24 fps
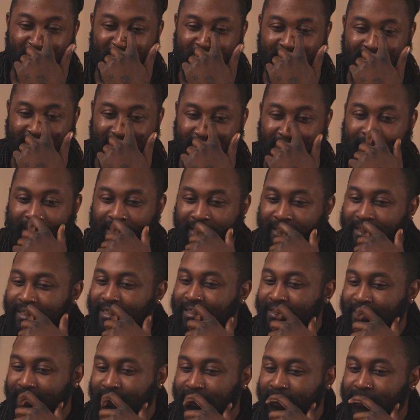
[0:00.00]
was
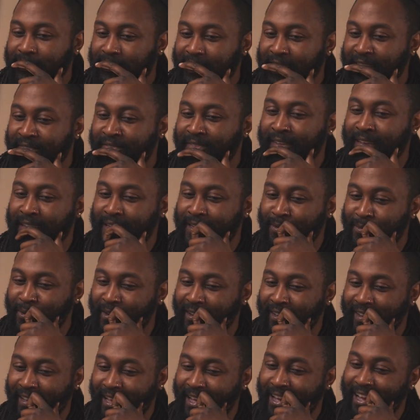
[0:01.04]
definitely
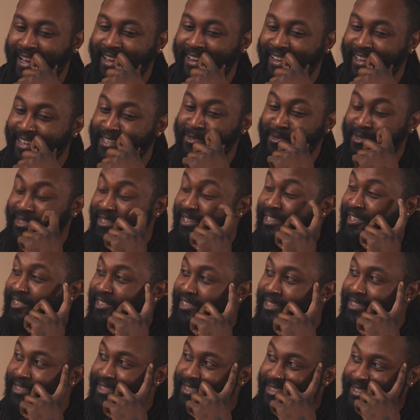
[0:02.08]
one of the highlights. It was hilarious.